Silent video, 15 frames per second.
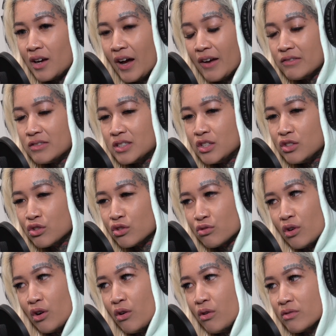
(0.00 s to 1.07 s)
I've seen you
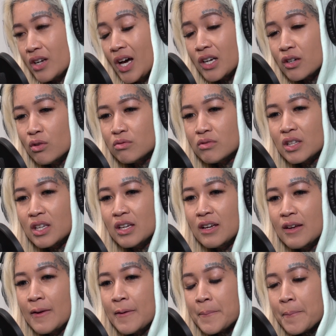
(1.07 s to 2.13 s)
grow, not only
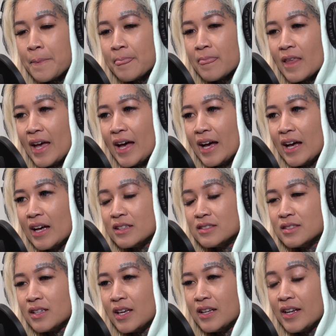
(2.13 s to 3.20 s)
as
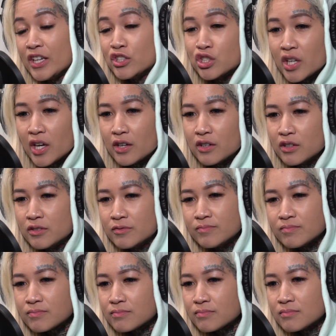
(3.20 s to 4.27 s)
an educator,
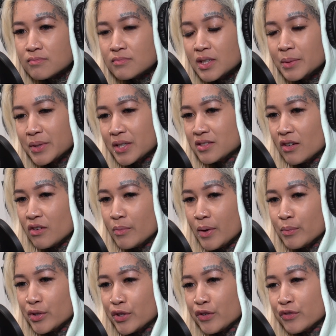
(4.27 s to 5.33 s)
because I
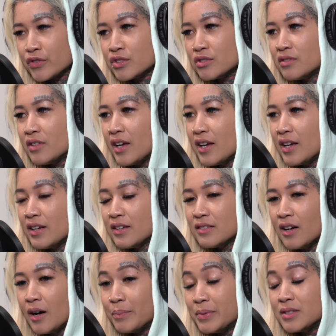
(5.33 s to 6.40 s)
remember your first day
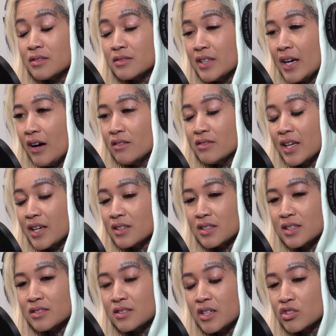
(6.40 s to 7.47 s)
up until now. Like,
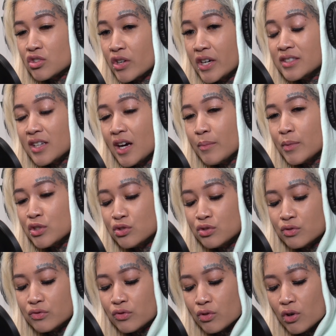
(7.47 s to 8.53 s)
it's crazy how much
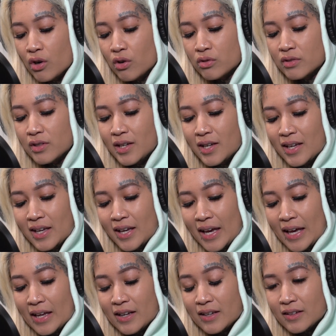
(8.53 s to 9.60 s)
you've grown.
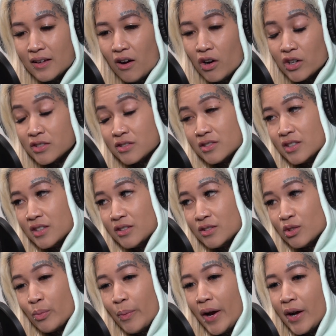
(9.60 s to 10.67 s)
And honestly, it
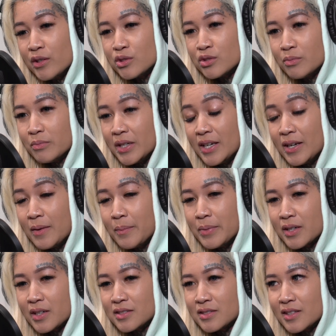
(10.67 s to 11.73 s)
inspires me
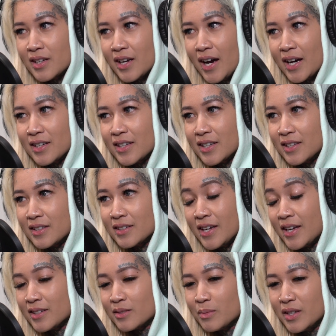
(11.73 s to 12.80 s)
because it kind of
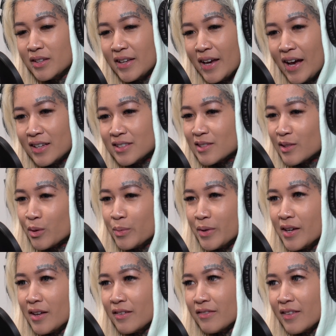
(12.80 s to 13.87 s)
kicked me in the ass a little
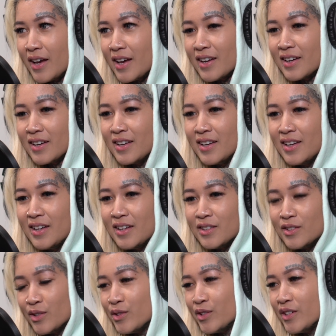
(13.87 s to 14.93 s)
bit of like,
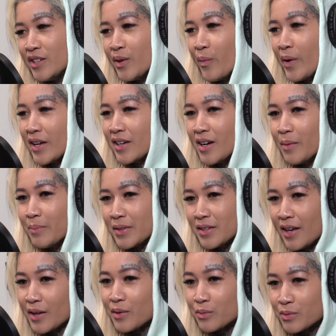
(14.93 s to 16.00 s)
dude, you need to wake up and
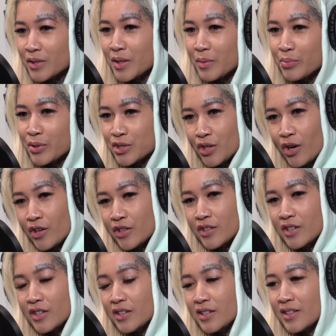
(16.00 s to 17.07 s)
like really push
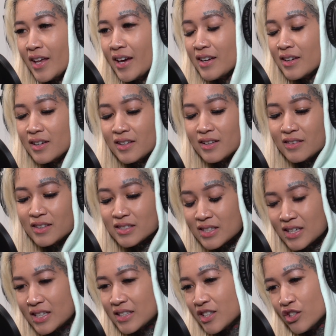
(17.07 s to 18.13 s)
harder. Like, this
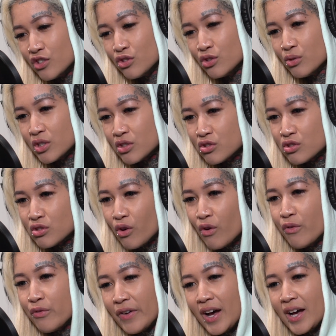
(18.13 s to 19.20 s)
kid can do it so
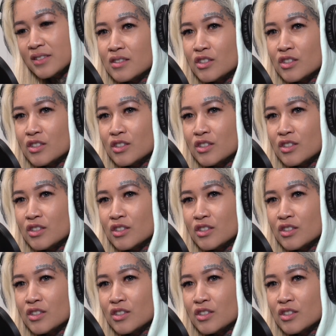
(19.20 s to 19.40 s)
fast.